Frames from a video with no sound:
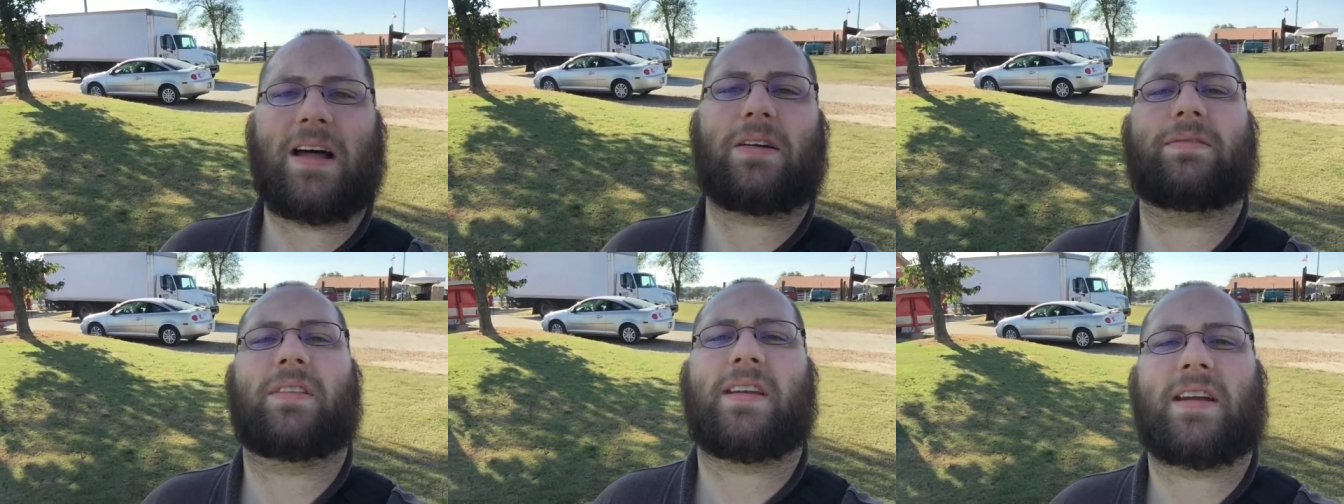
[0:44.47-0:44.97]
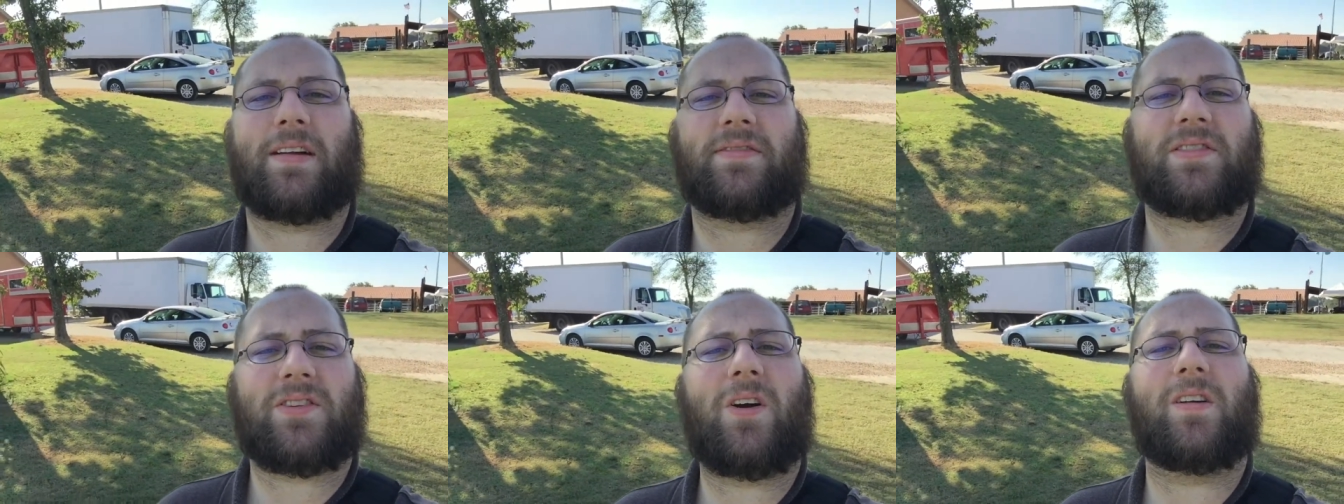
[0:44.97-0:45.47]
I don't even think
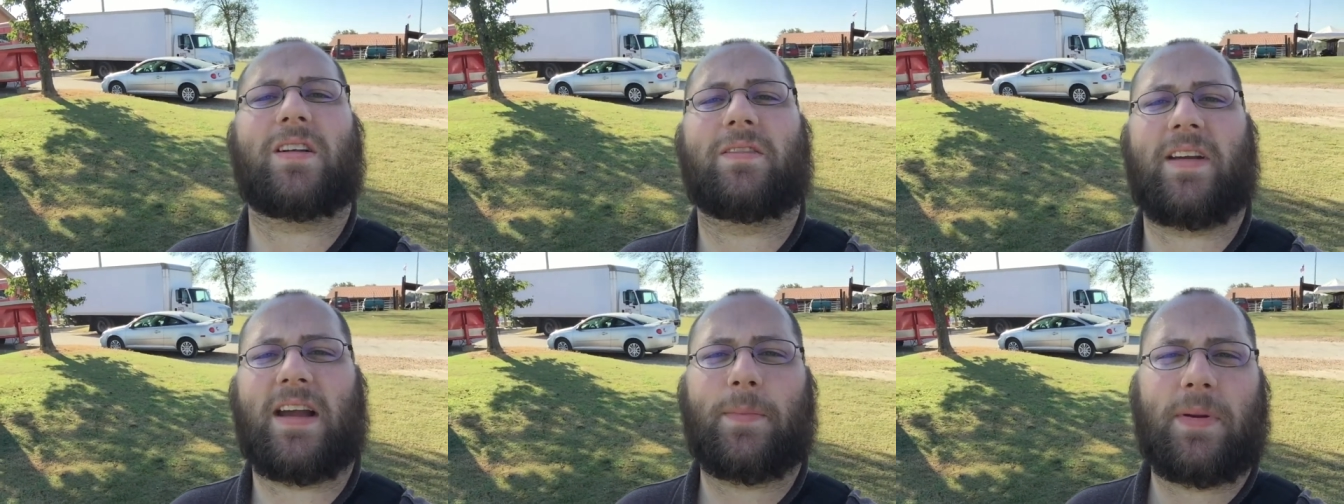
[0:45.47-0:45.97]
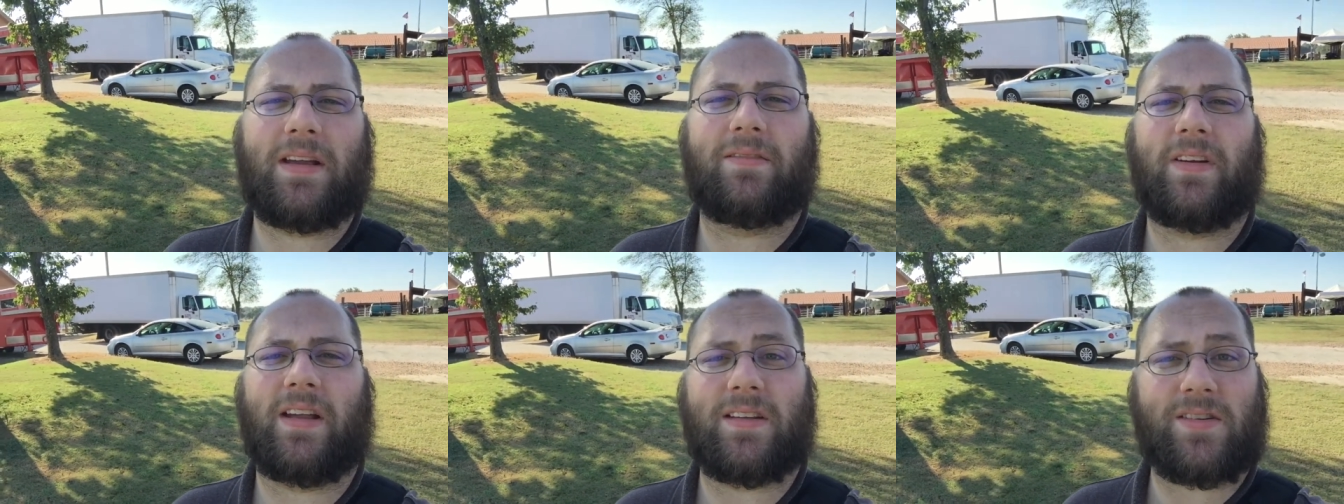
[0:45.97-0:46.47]
I've started a VIP
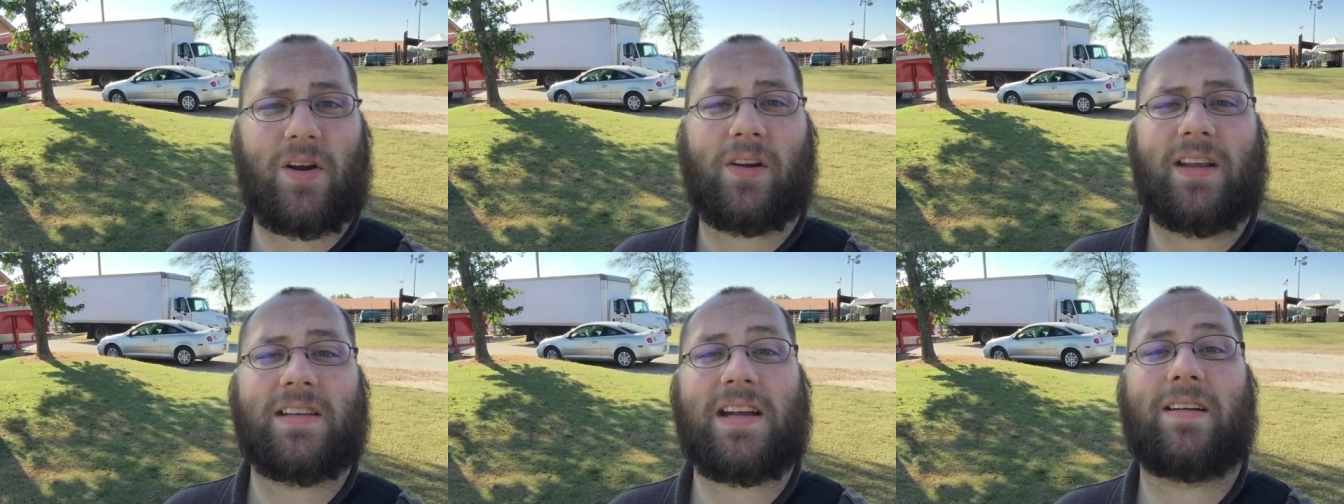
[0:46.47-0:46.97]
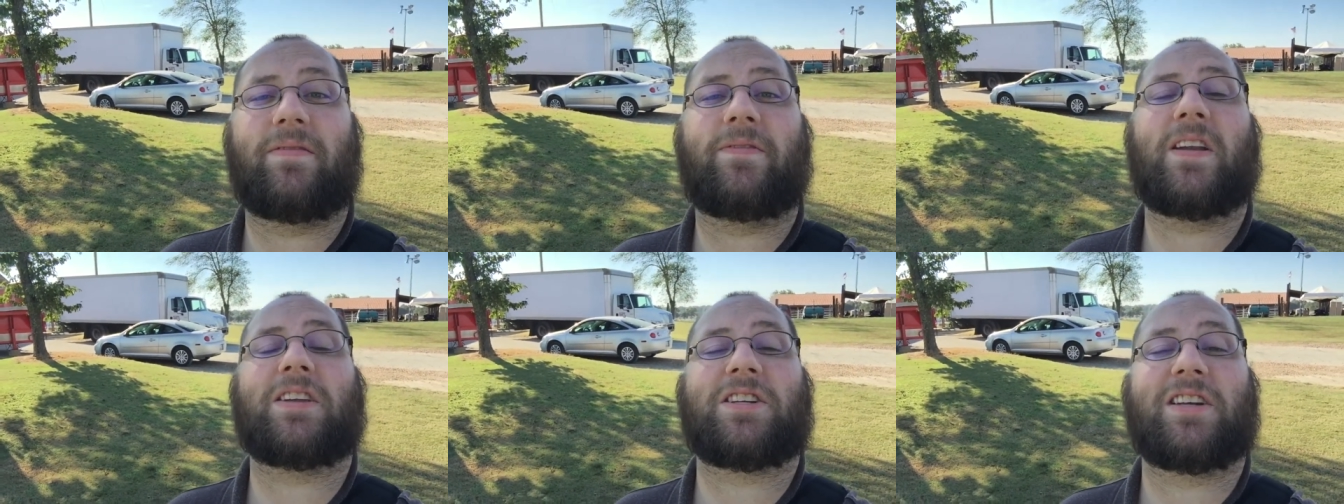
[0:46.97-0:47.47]
event as early as I'm
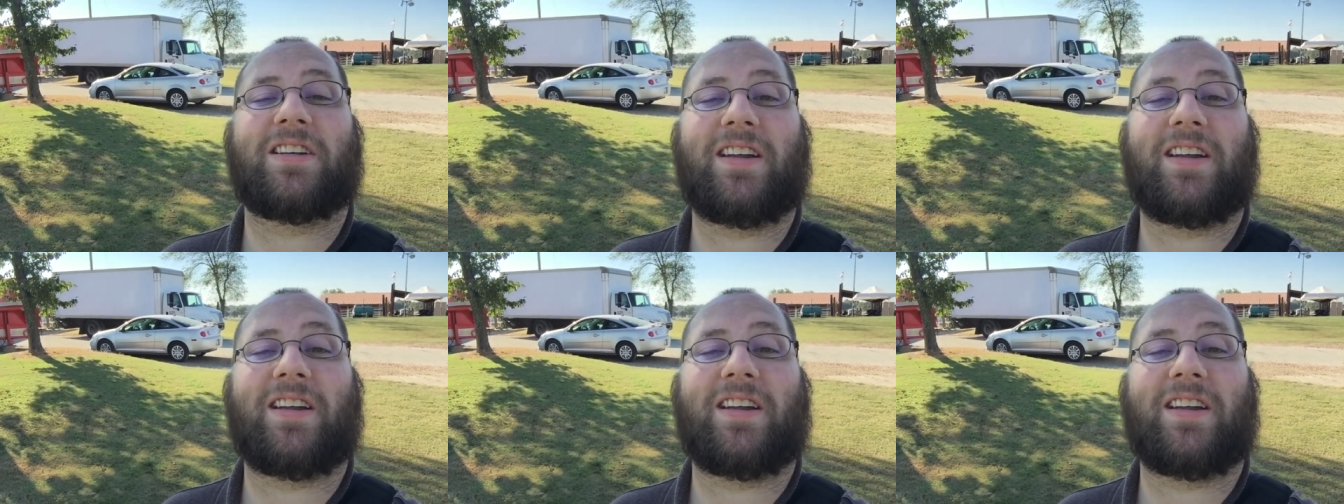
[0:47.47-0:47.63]
finishing